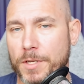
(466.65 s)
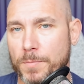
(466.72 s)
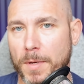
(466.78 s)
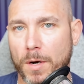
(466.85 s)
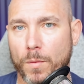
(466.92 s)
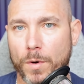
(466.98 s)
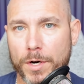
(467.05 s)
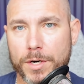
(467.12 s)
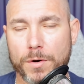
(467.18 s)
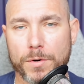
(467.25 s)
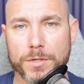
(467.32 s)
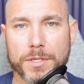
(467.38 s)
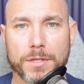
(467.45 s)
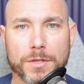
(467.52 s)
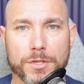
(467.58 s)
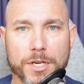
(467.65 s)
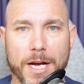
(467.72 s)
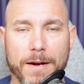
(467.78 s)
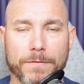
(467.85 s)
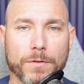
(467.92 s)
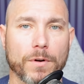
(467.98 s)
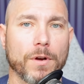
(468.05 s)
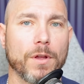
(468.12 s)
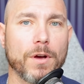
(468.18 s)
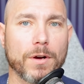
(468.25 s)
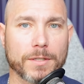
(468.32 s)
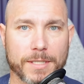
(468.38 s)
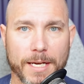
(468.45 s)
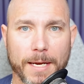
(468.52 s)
It's been a workhorse in the shop for a long